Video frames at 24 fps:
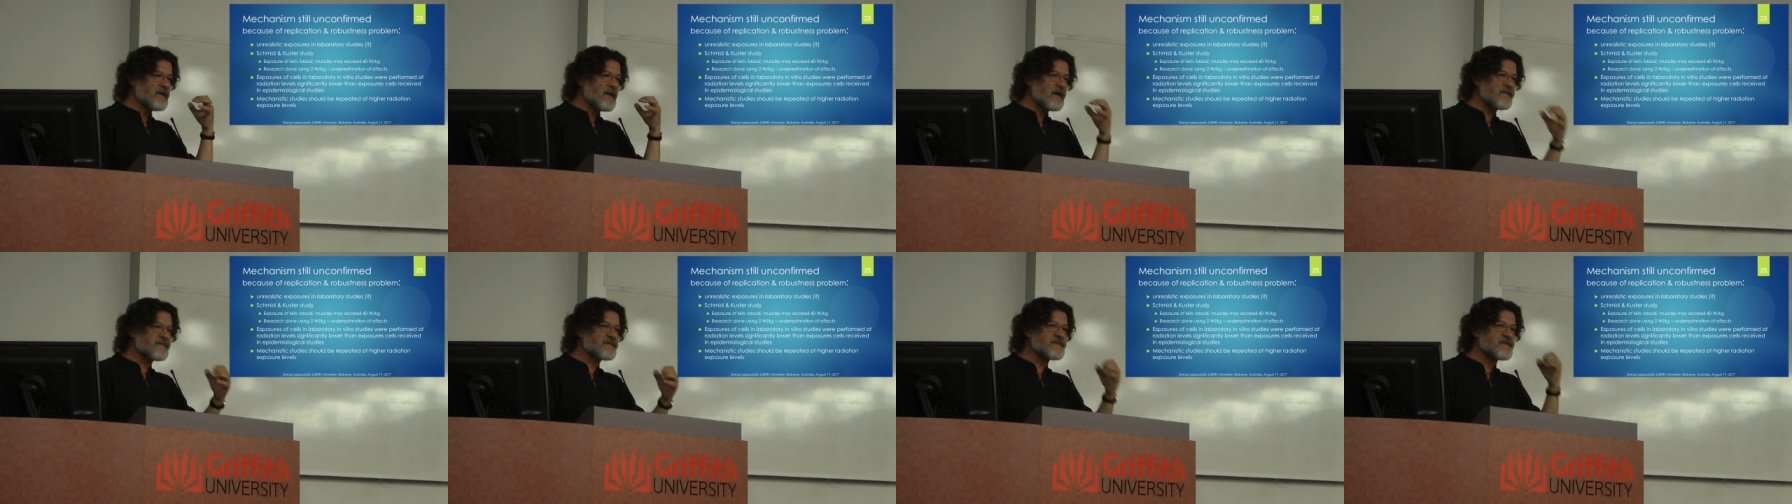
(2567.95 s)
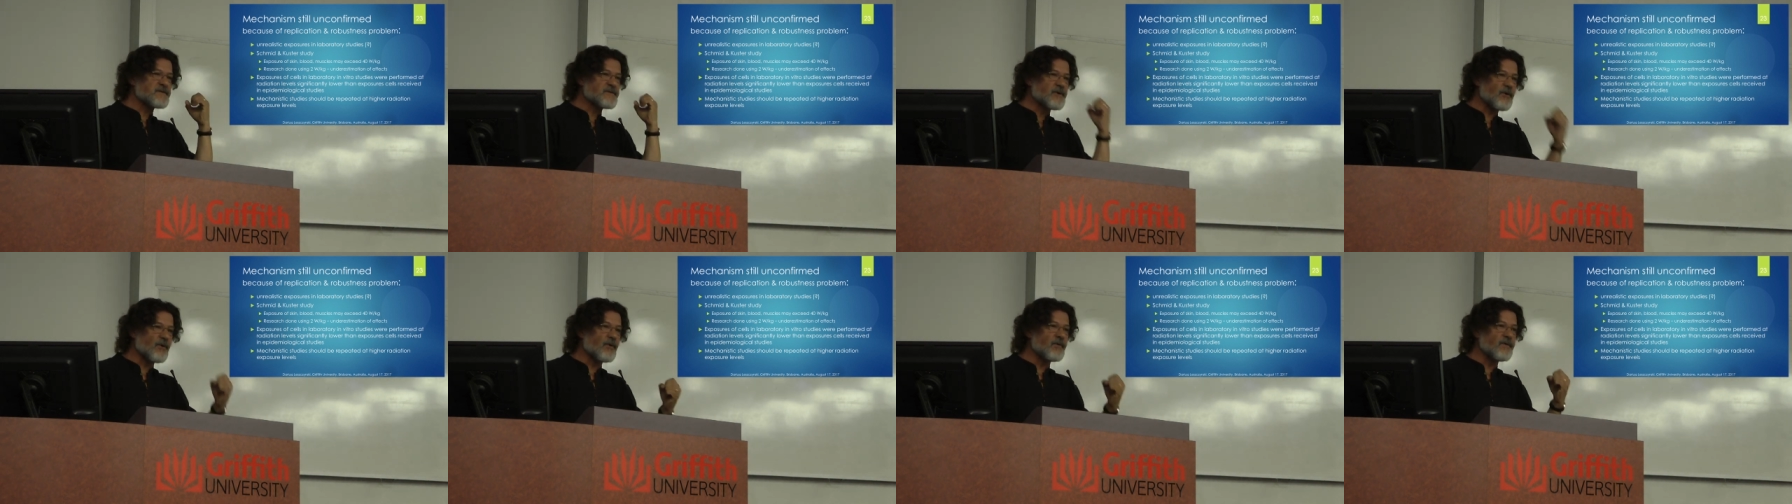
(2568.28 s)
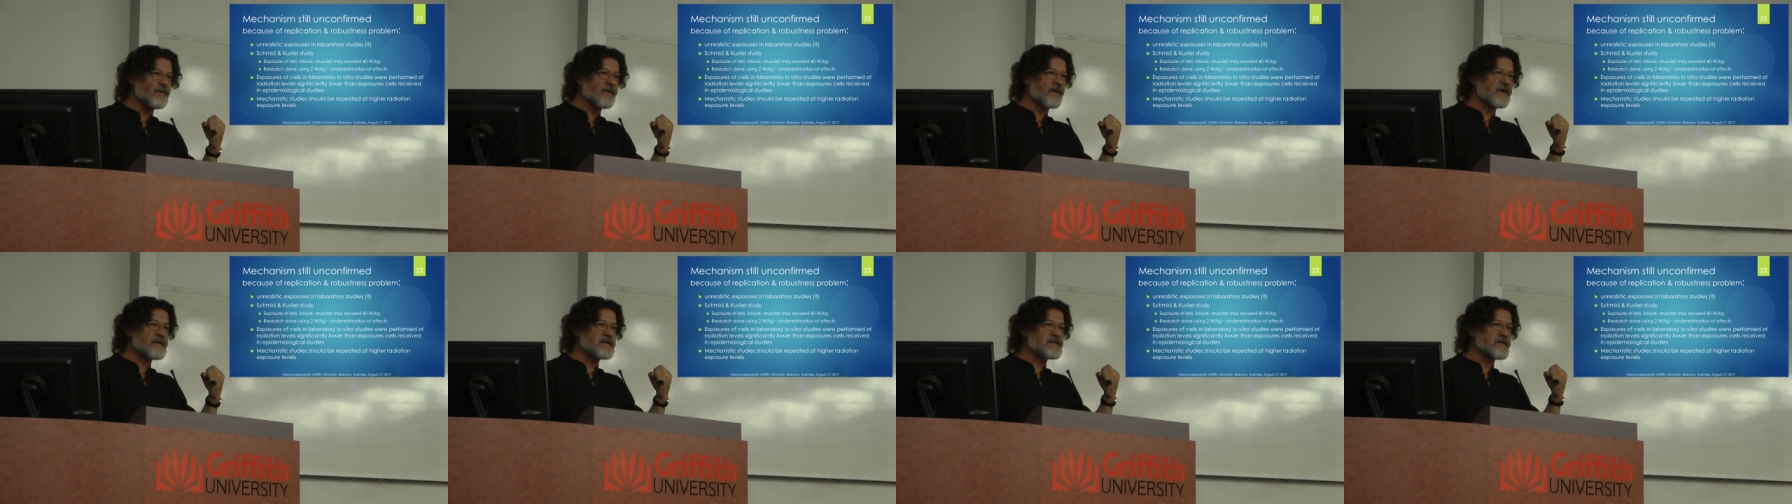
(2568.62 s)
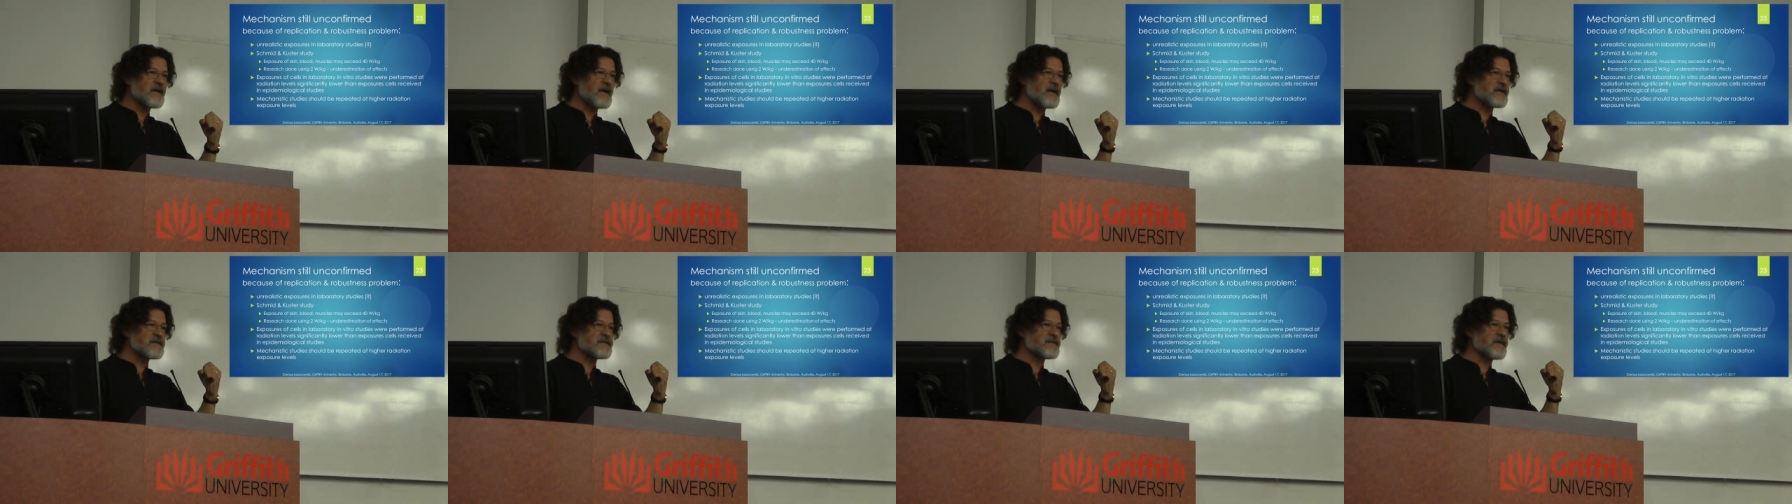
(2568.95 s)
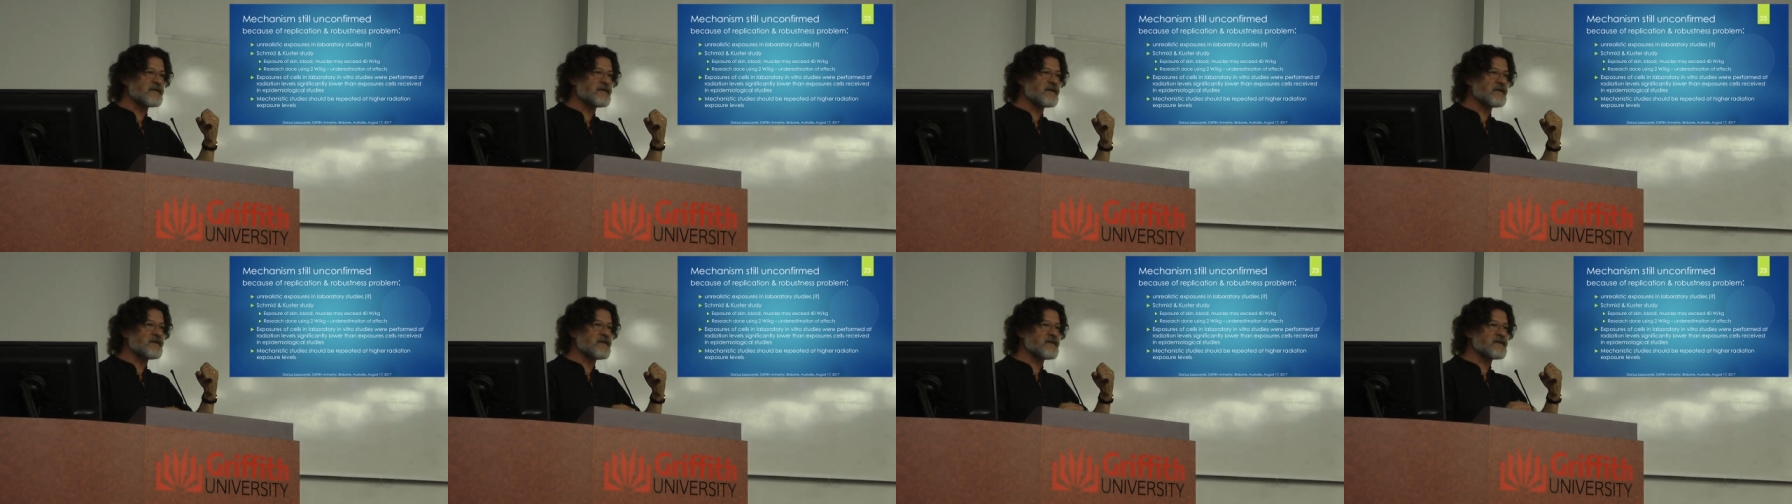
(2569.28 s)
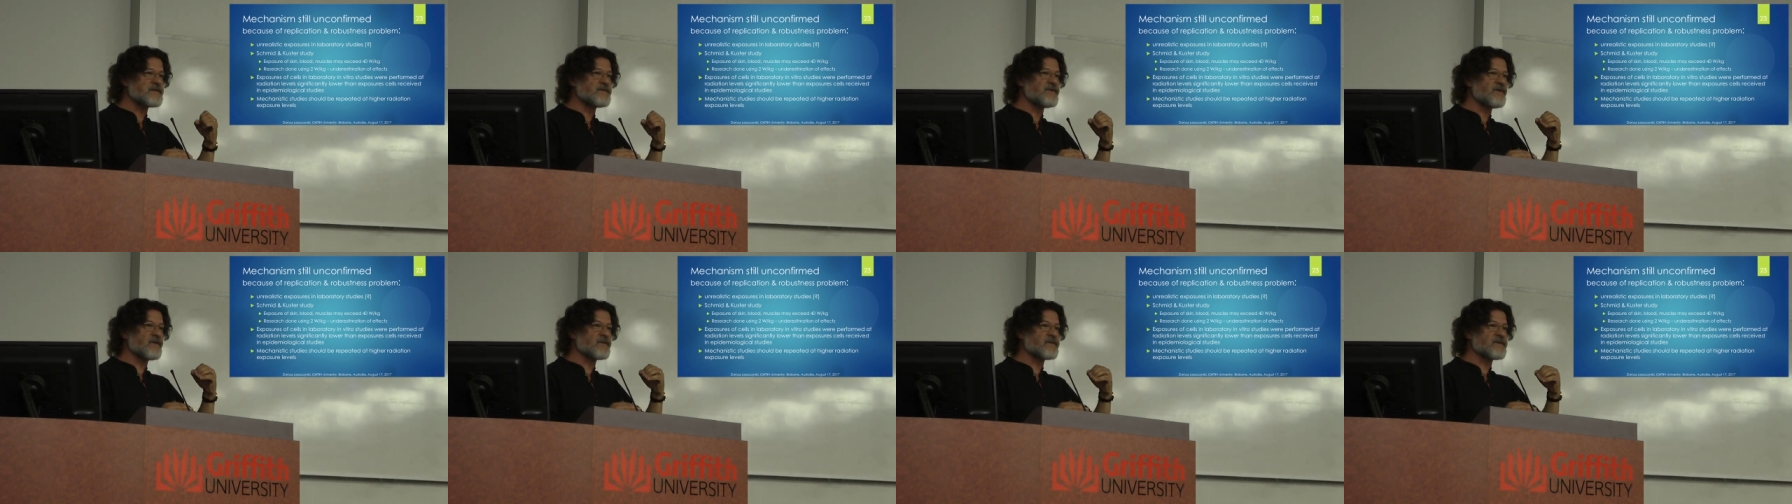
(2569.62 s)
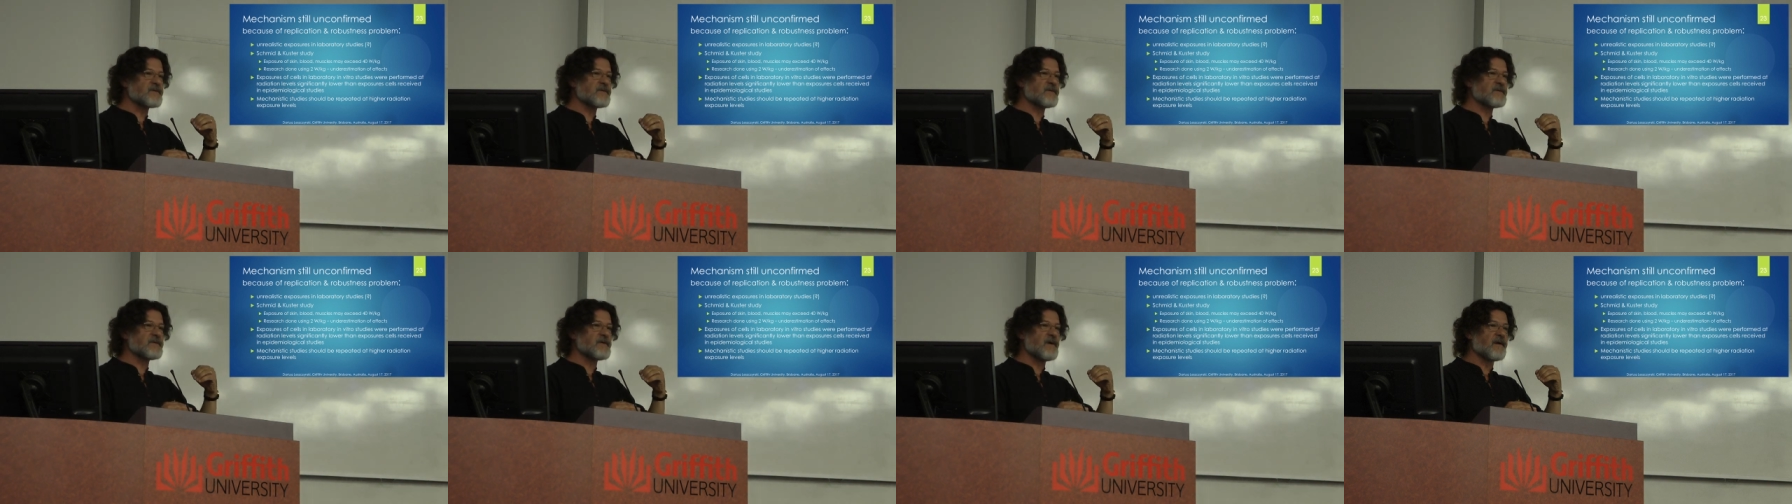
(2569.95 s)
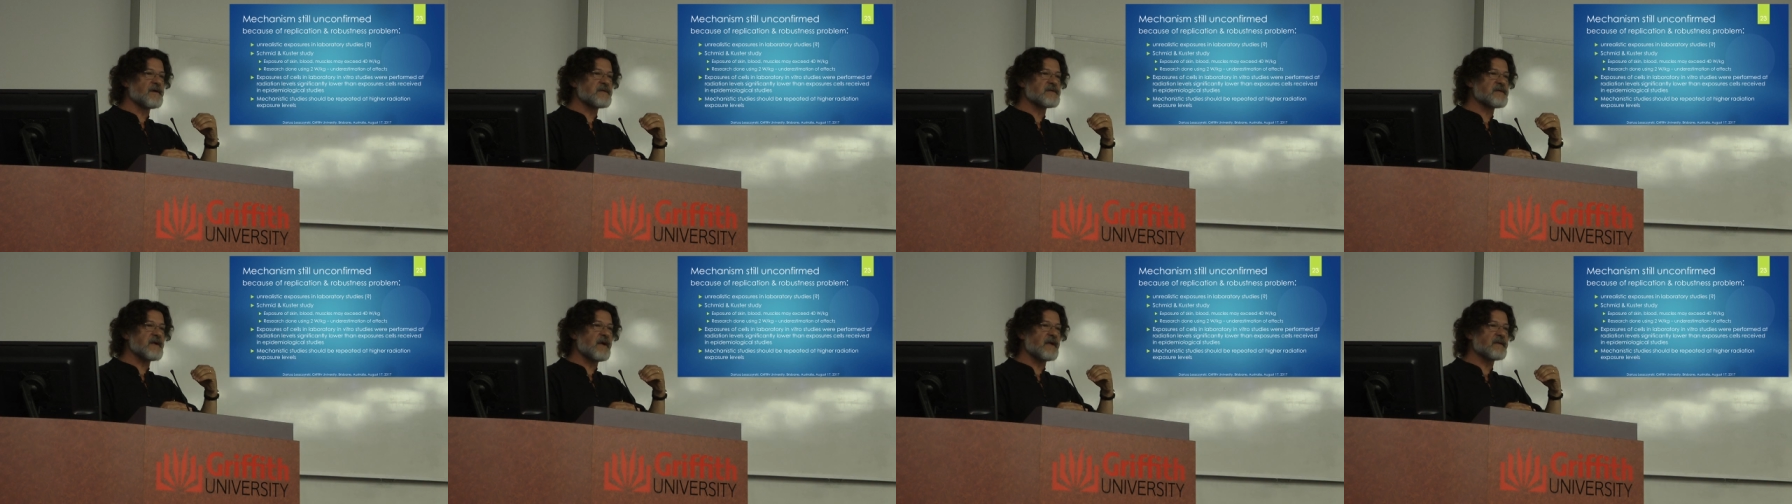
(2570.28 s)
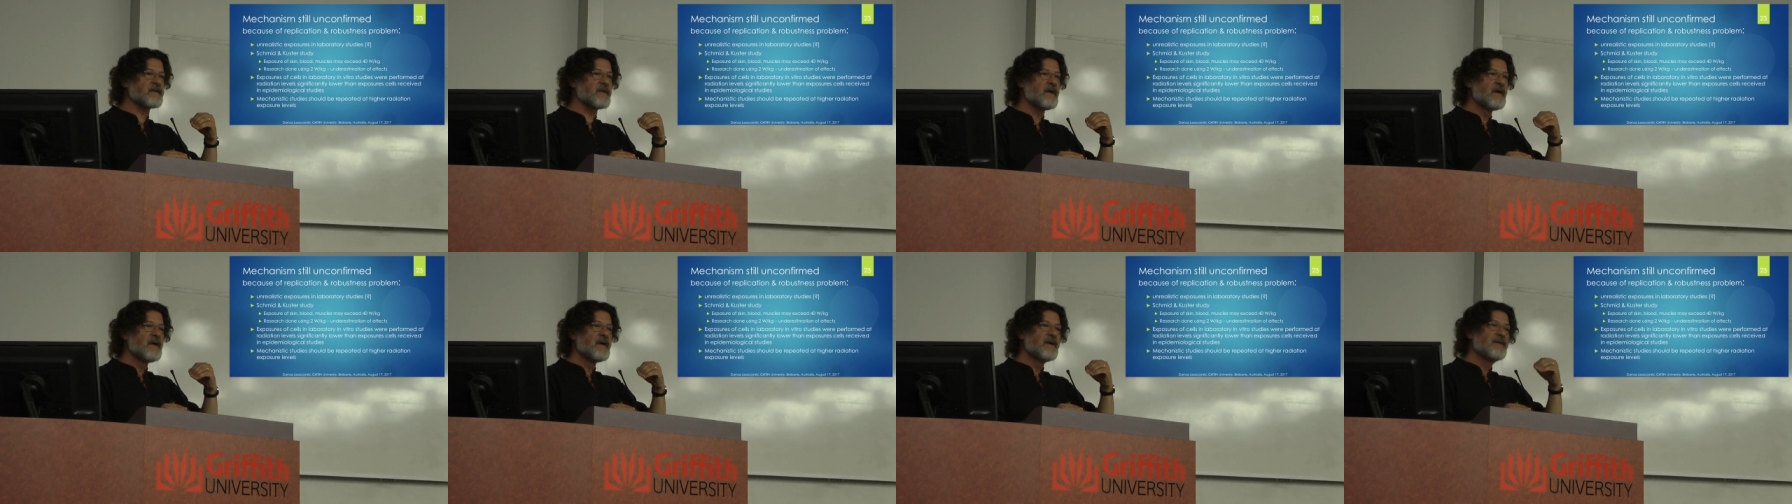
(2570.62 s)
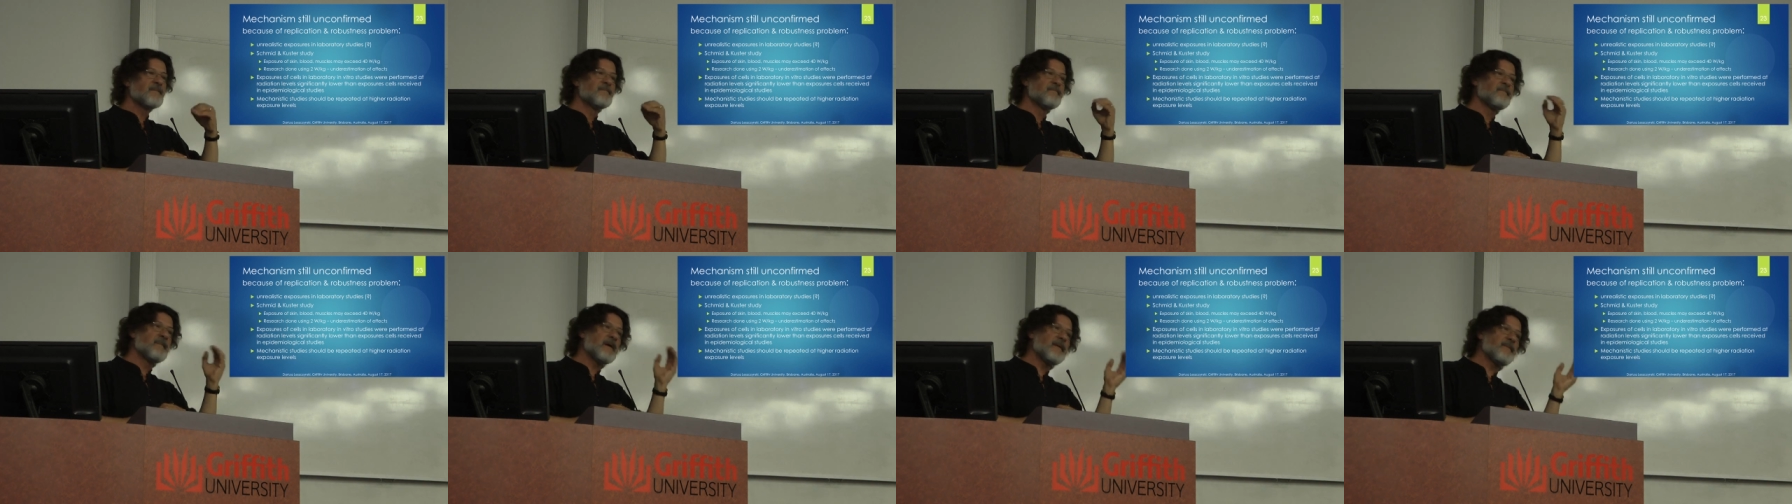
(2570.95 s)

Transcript: enough strong results that it is not result,